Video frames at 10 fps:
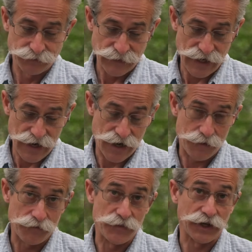
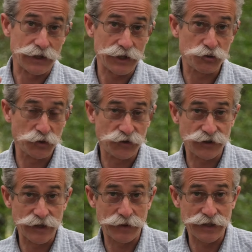The clutch was
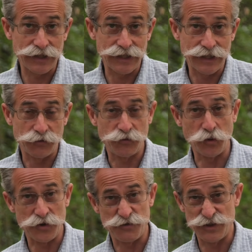slipping in
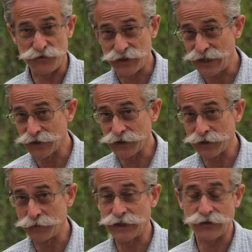4th and 5th gear a little
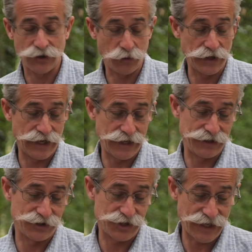bit, so I went ahead
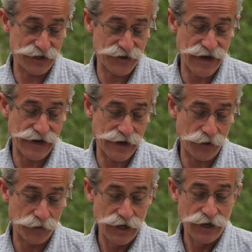and changed that out.
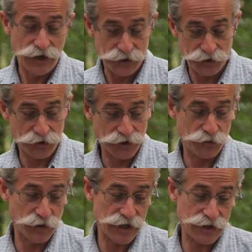
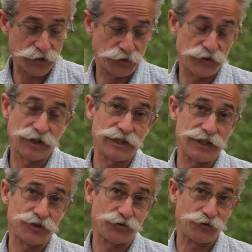$134 for the
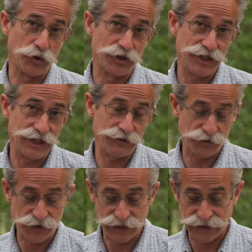clutch, $14 for
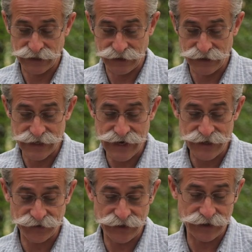the
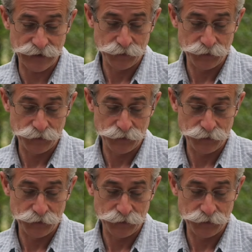gasket.